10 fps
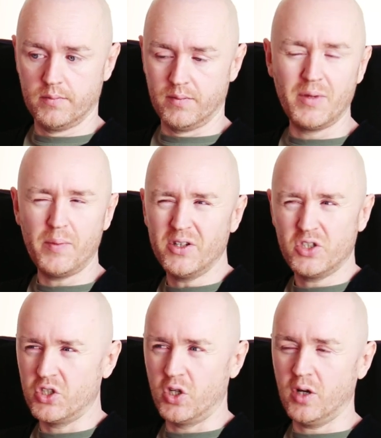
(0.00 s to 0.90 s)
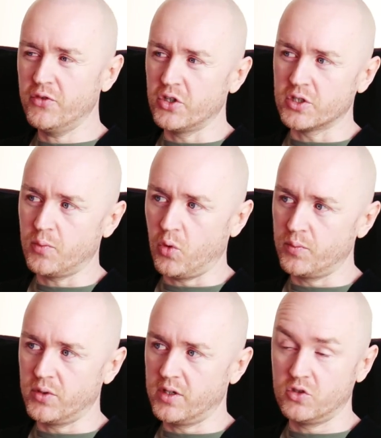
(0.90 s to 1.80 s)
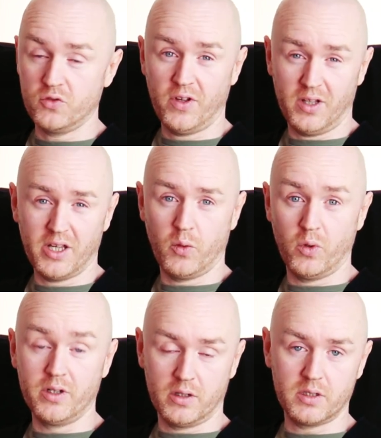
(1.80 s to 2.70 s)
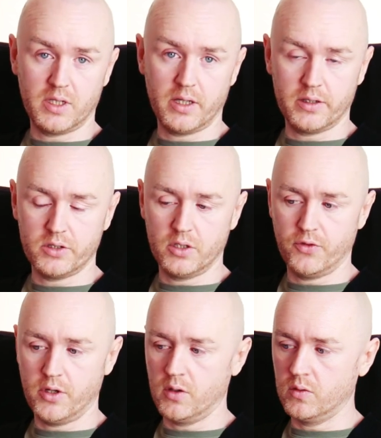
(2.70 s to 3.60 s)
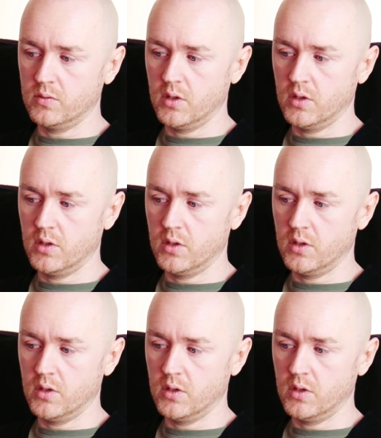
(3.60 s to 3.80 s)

maybe this is an obvious point, but I just felt like I wanted to say this in a video.